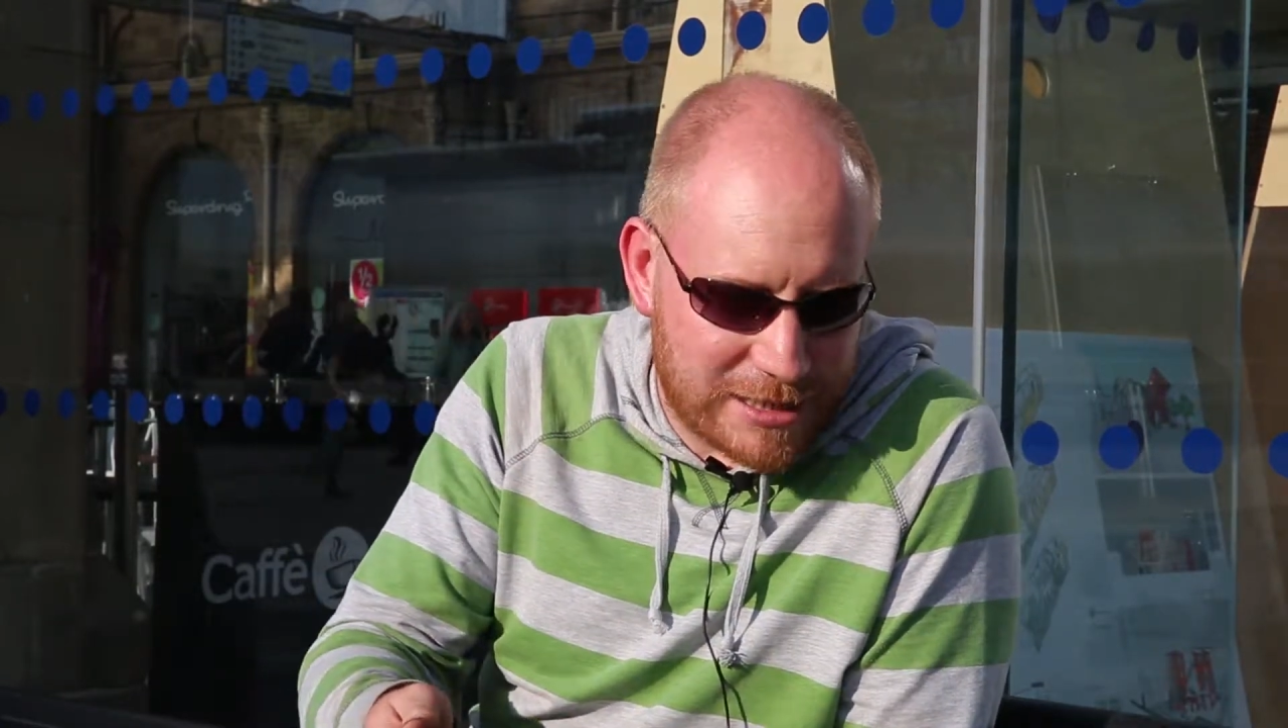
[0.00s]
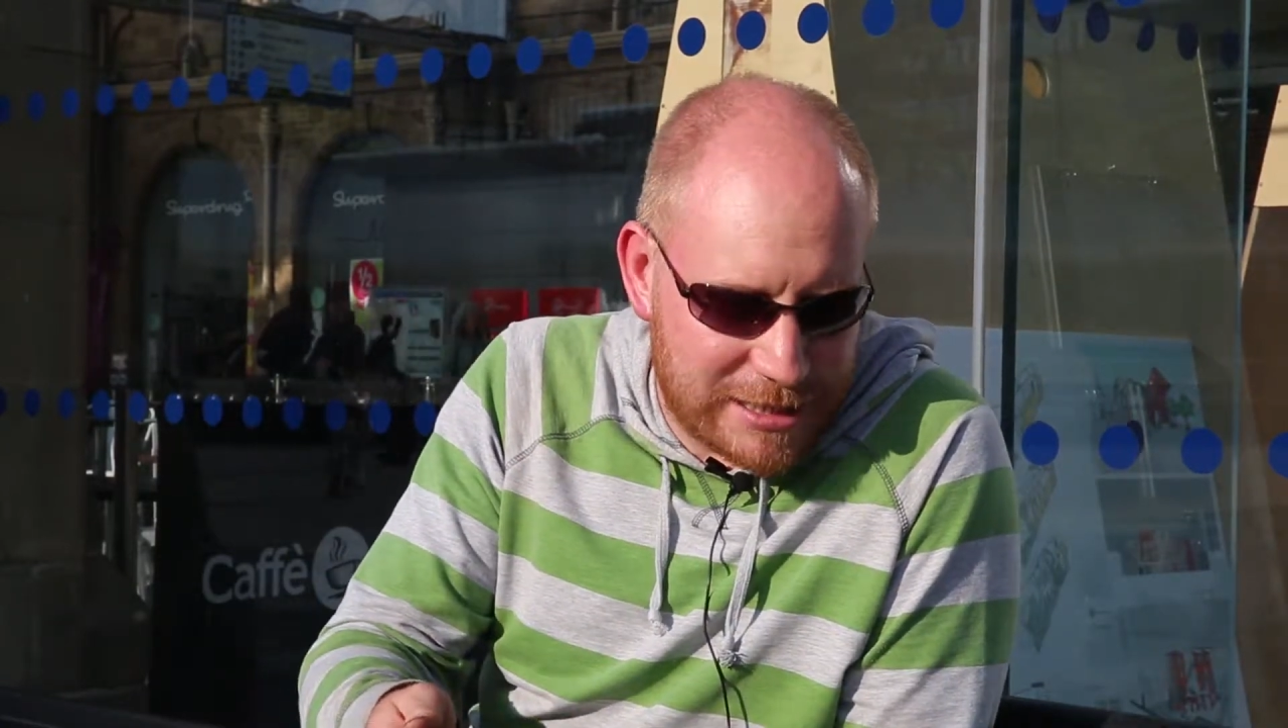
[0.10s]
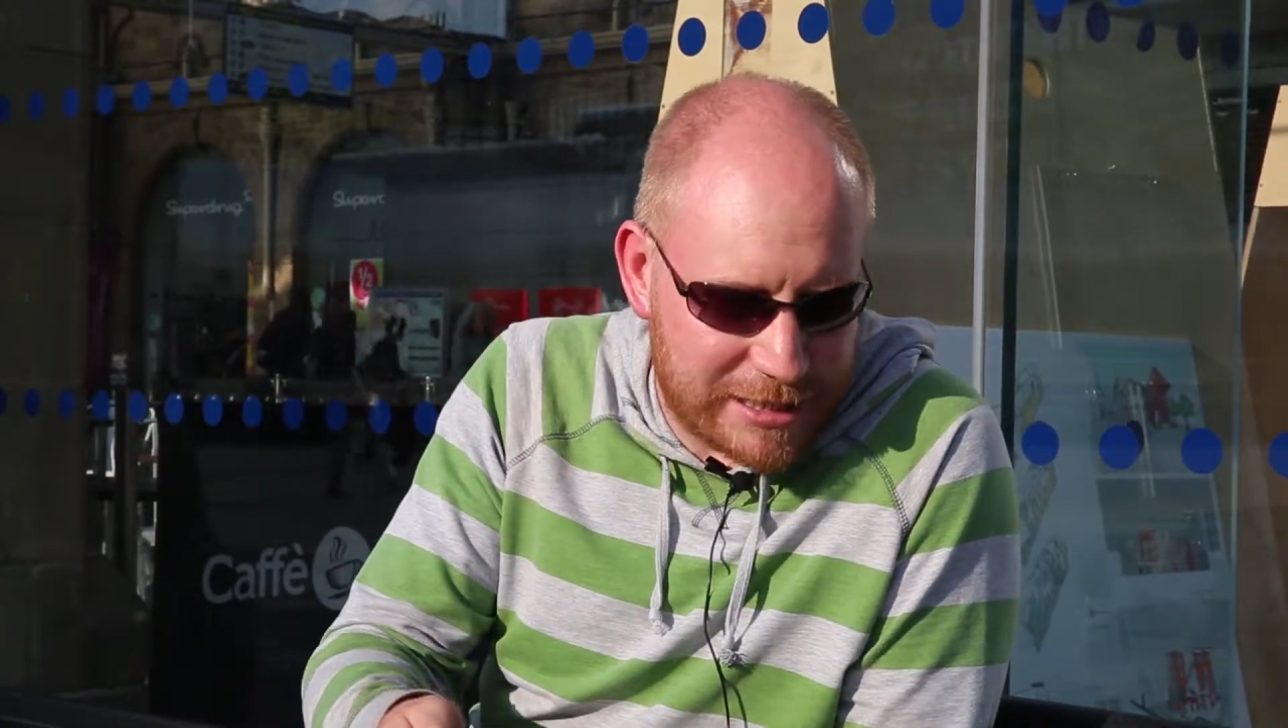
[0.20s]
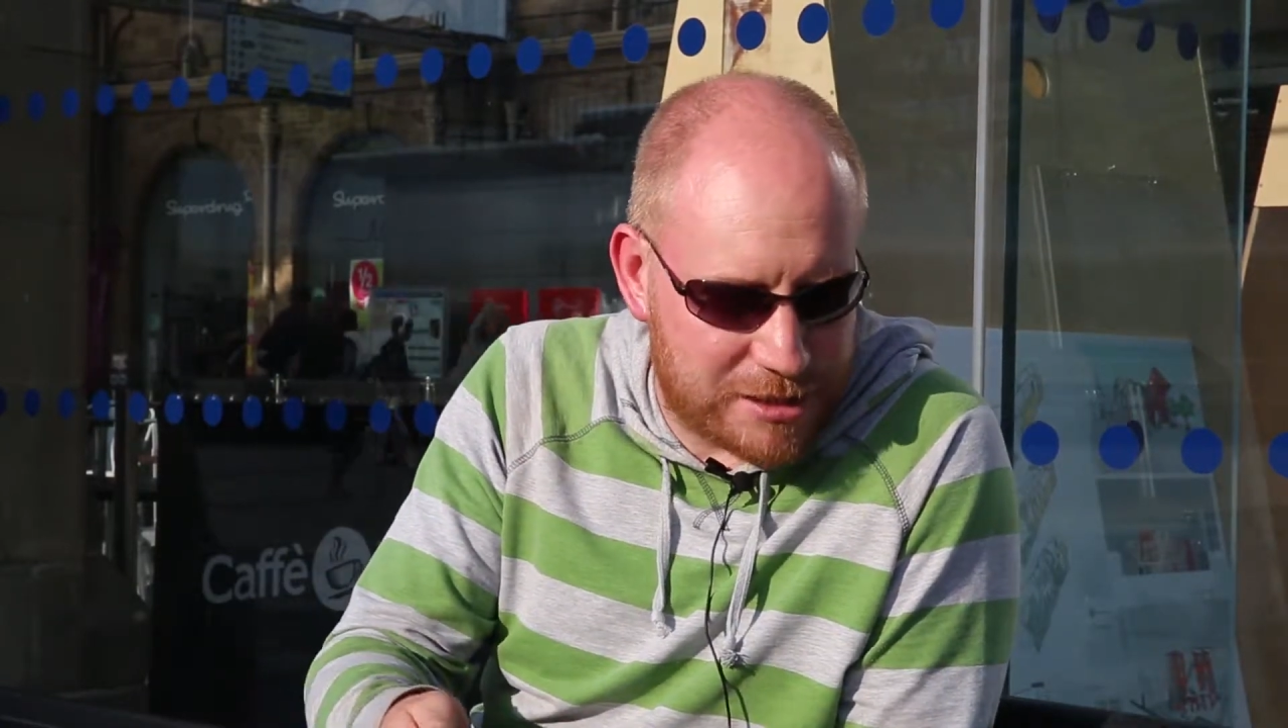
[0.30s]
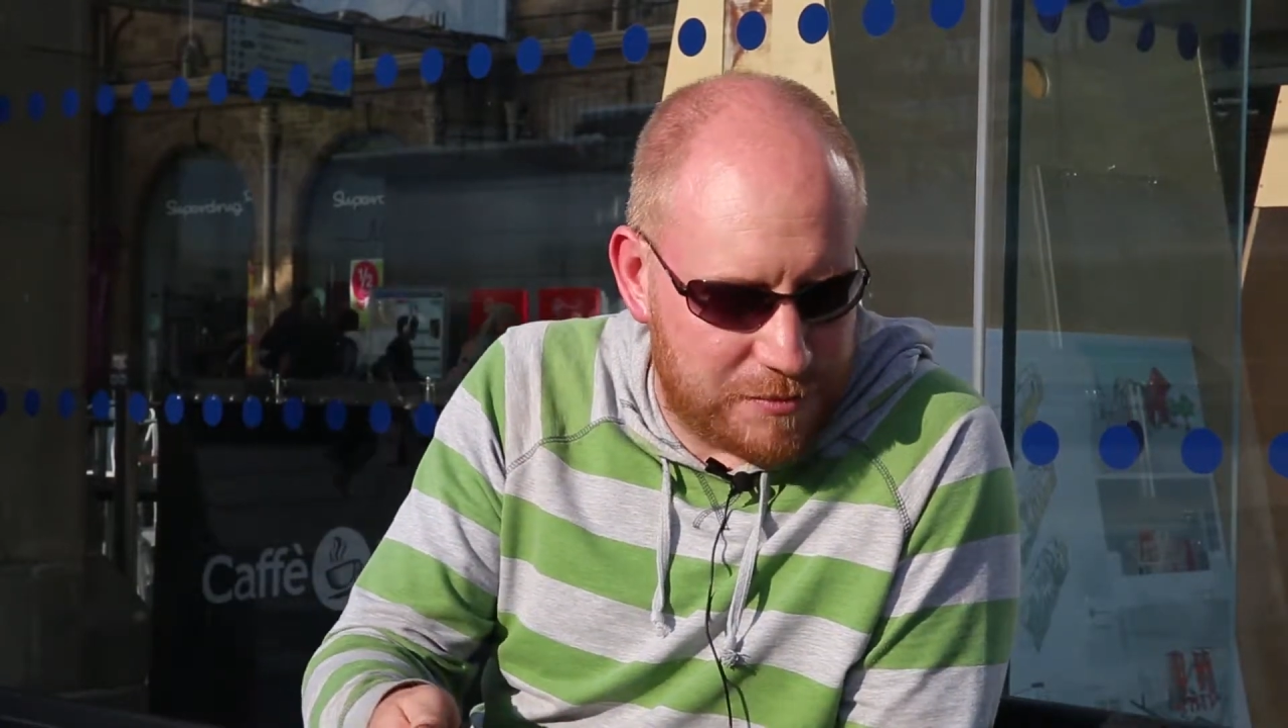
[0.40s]

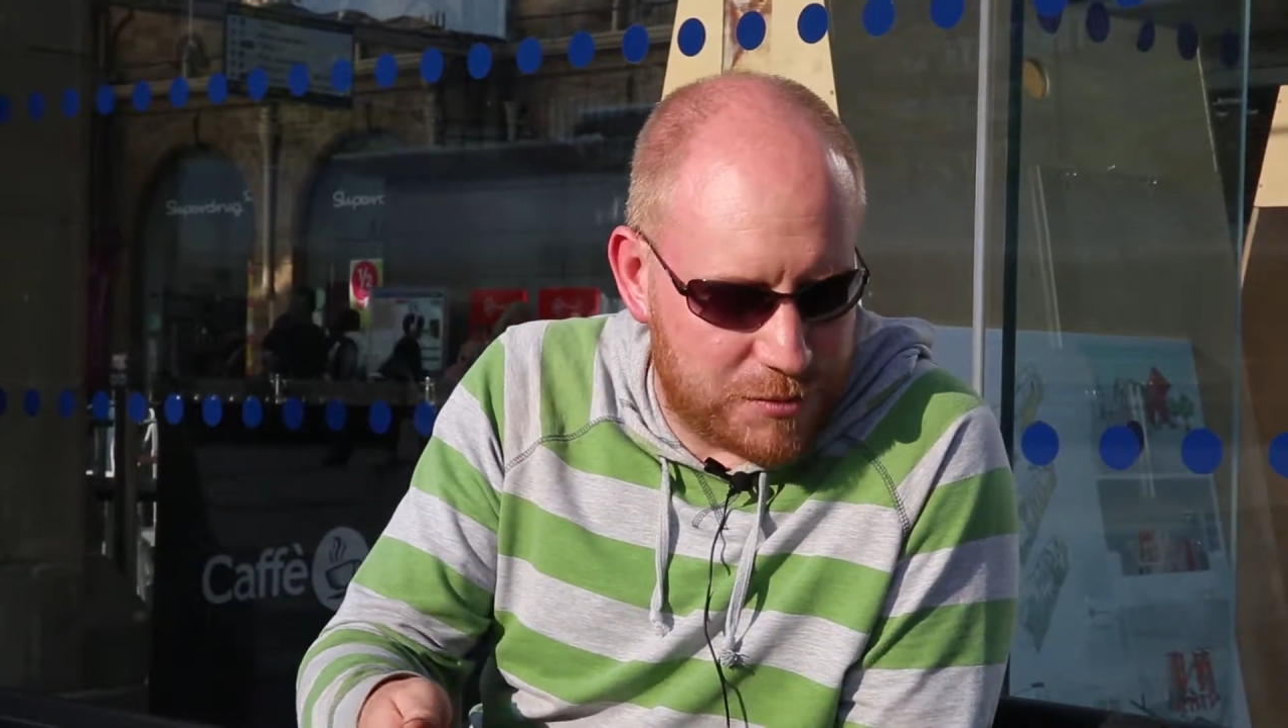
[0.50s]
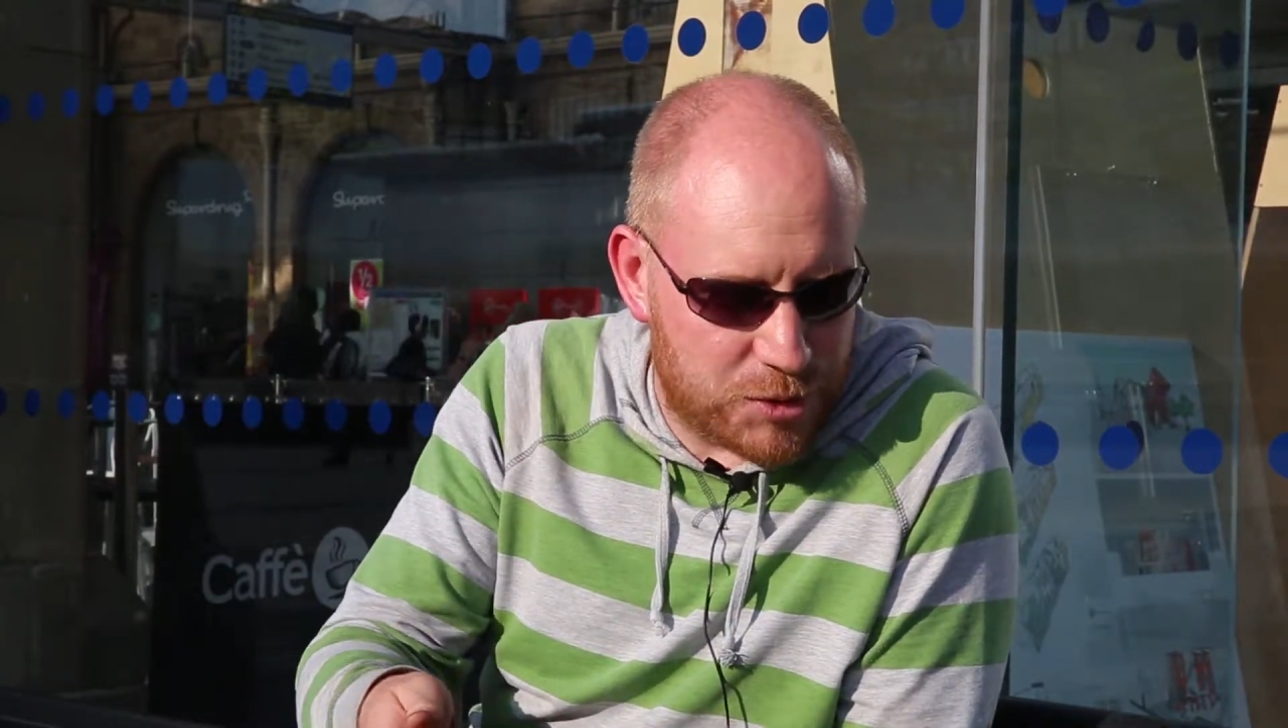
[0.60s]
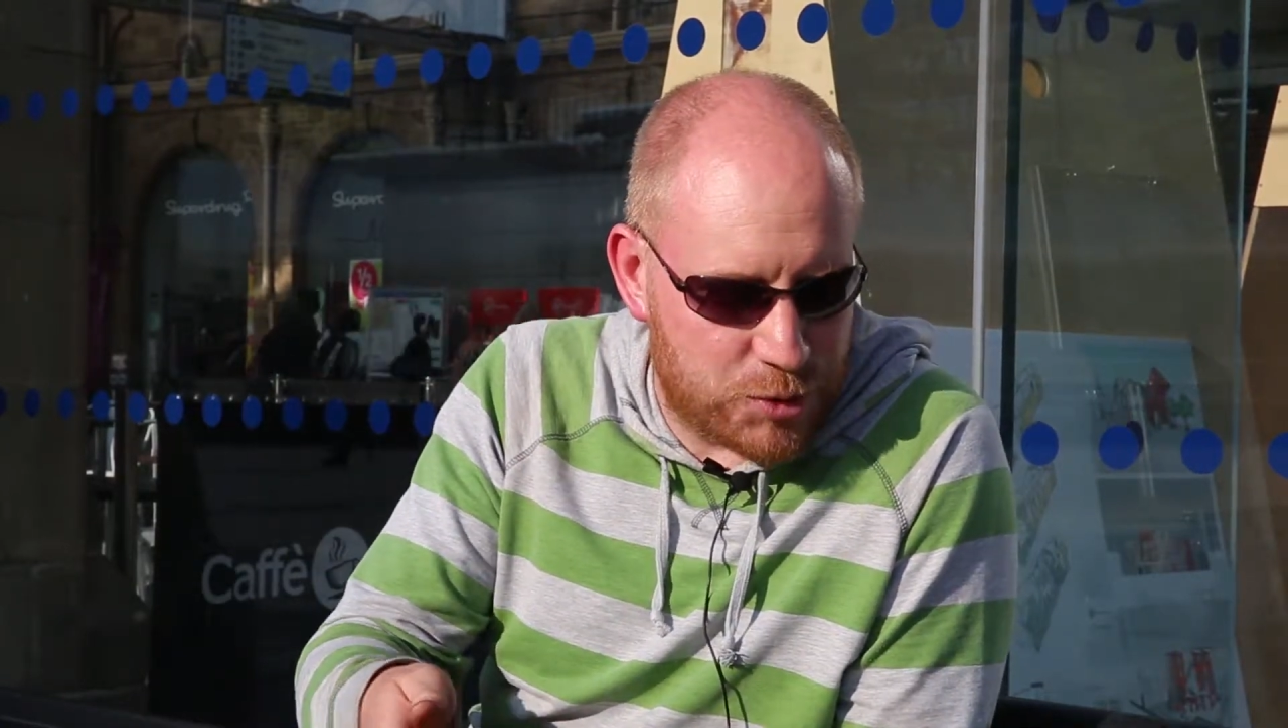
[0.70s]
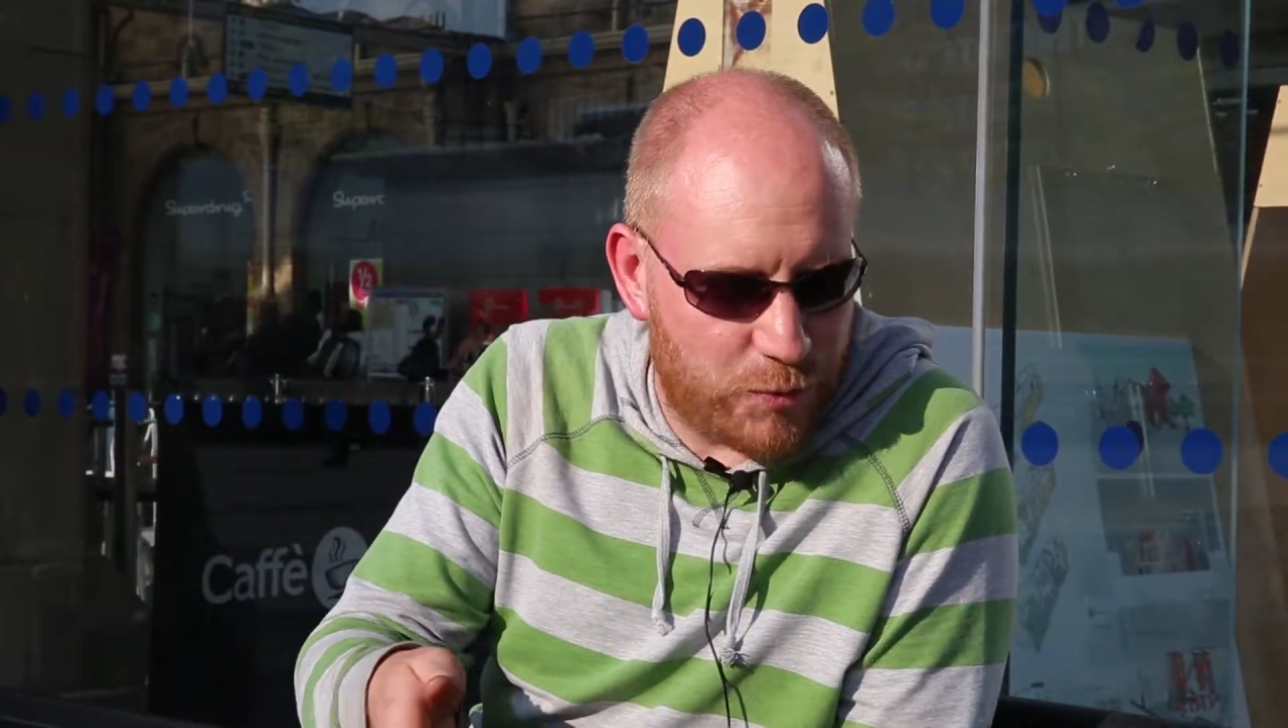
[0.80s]
systems